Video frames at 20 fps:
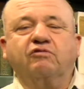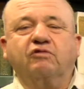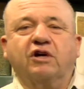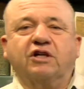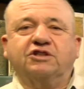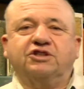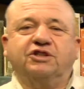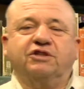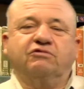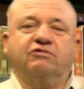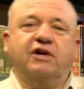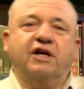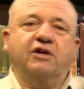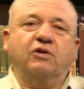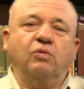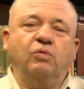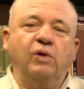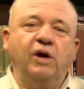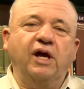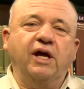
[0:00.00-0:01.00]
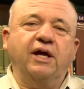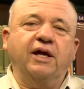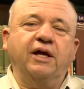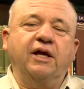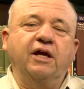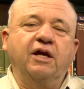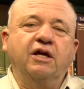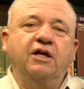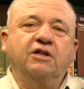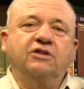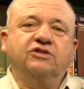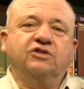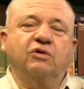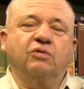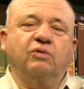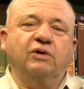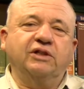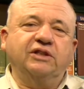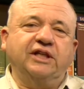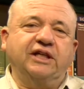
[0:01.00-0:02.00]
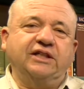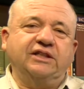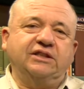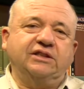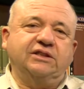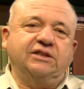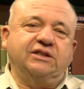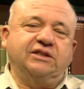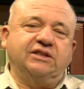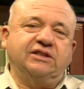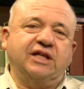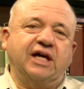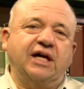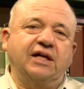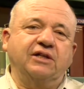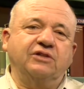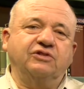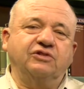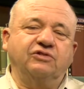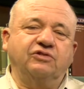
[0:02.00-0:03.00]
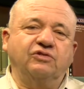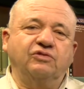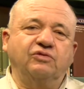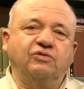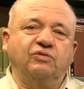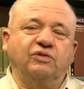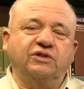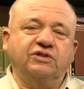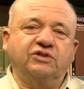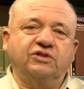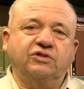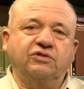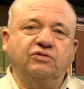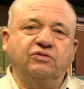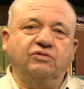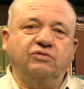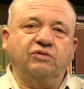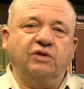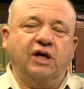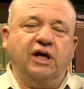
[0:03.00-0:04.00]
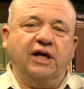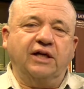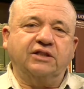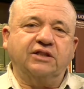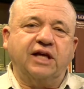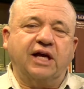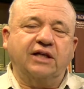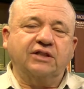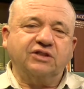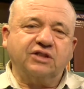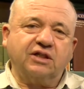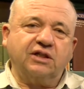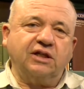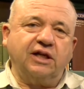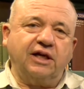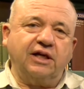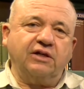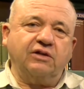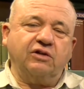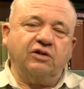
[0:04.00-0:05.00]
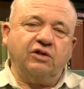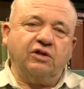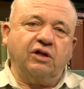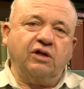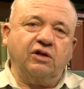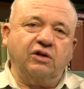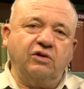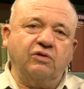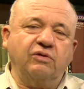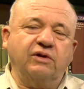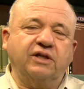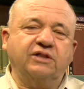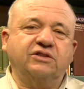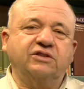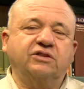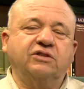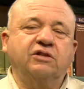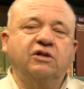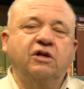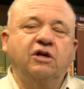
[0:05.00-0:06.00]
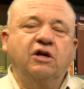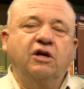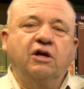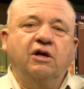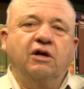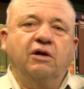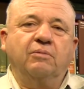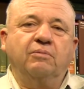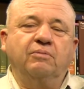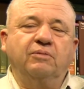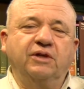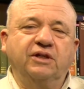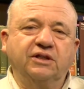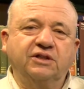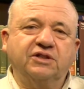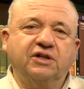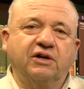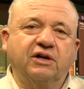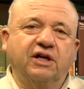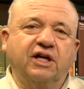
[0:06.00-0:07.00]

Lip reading: Russia right away. So what they decided to do was to escalate the U.S. military